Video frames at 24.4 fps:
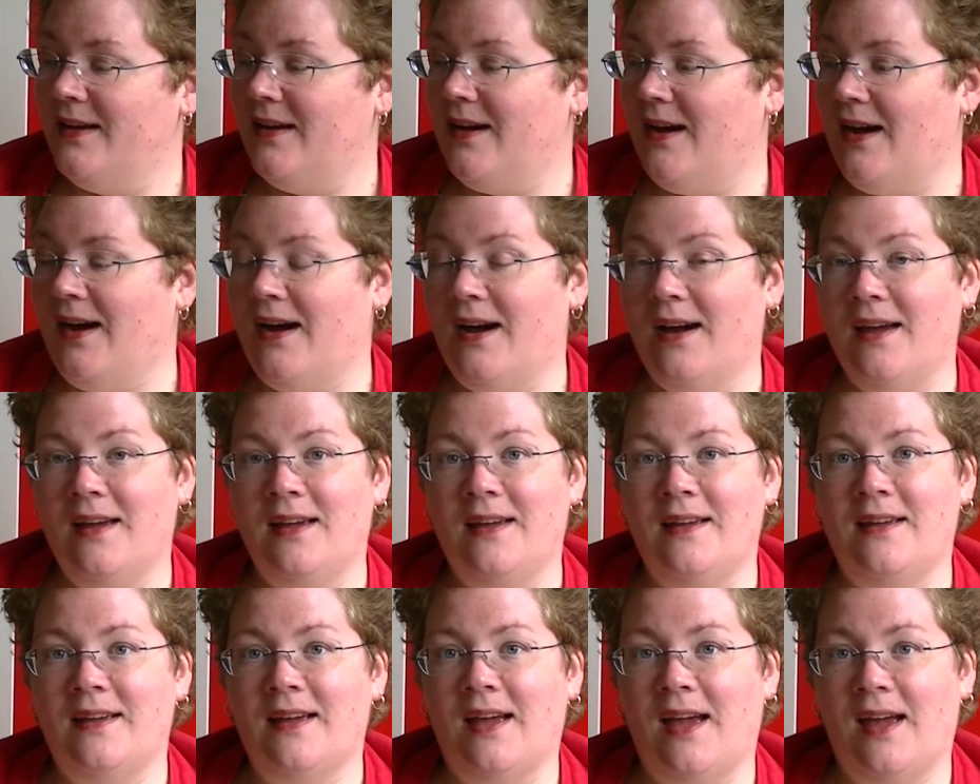
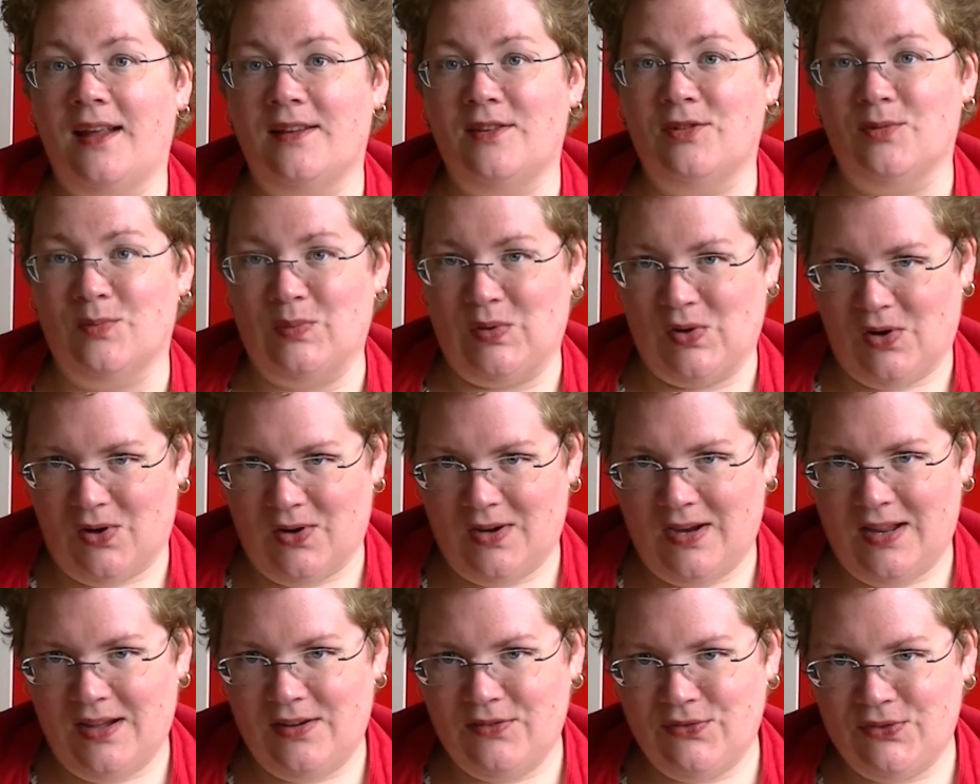I had some
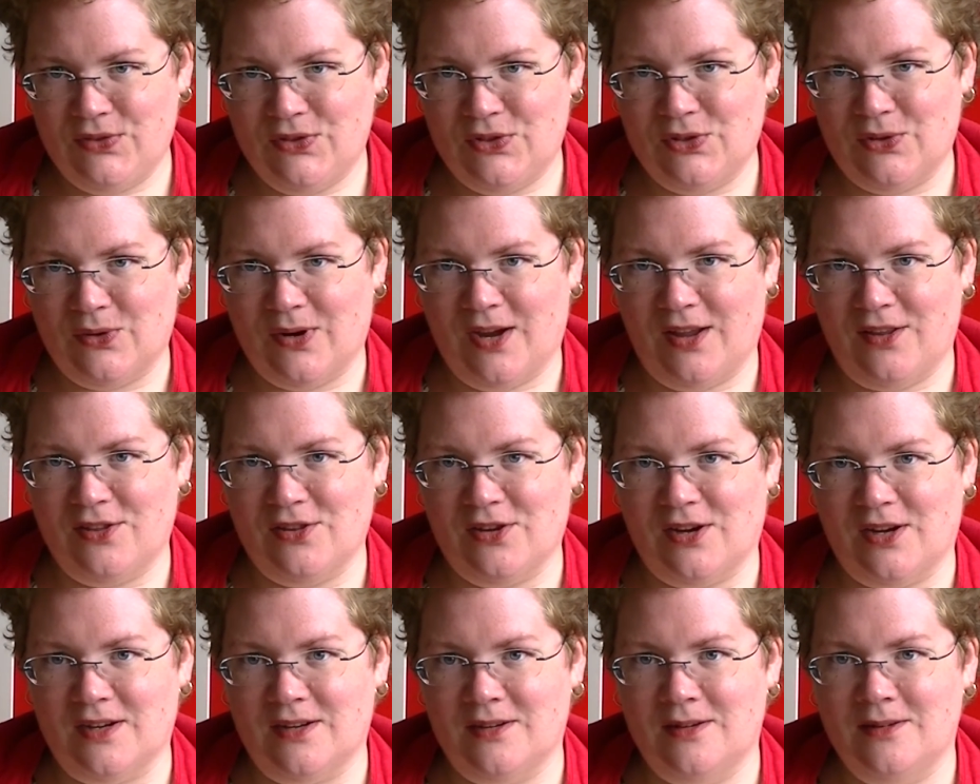yarn left, so I
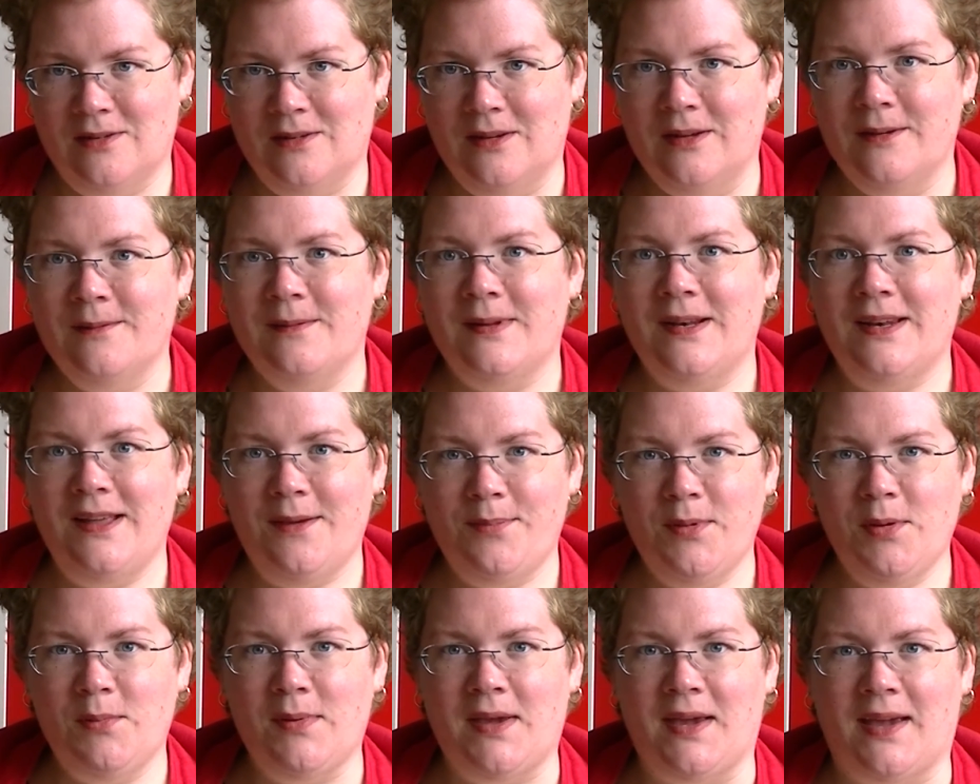thought, let
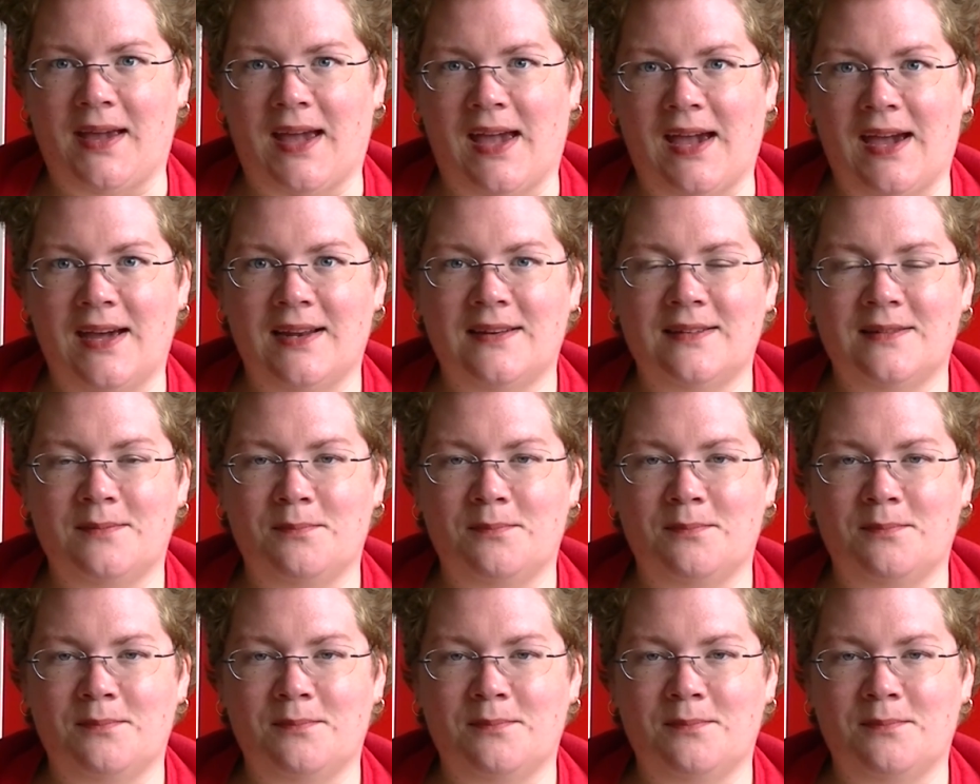me make a hat